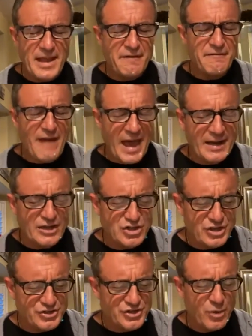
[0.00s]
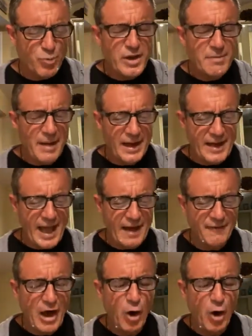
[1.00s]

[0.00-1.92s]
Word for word: advantages that we might have,